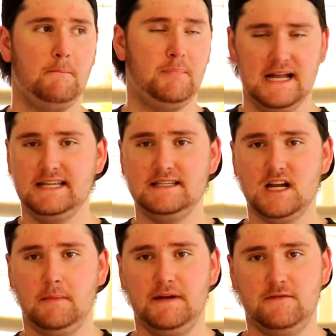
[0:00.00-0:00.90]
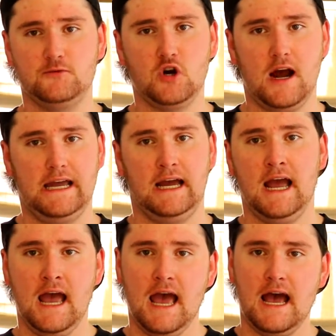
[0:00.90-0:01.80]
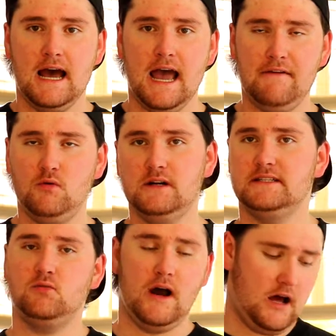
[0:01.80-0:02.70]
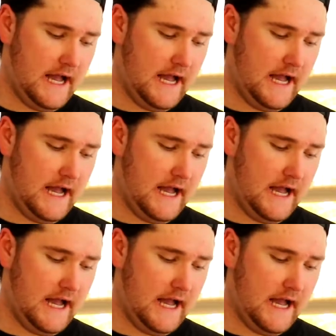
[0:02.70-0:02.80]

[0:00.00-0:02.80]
But it didn't stop me from trying. Every once in a while,